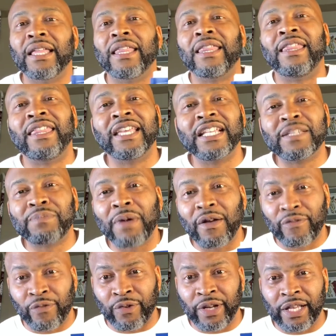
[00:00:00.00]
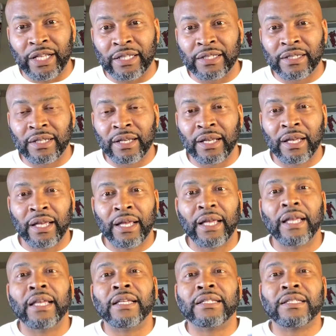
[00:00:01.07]
This, my friends,
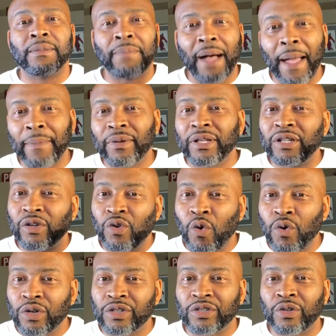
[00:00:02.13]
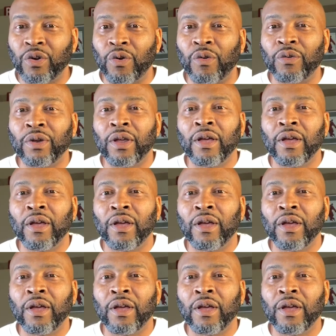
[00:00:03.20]
is the Bible and the cornerstone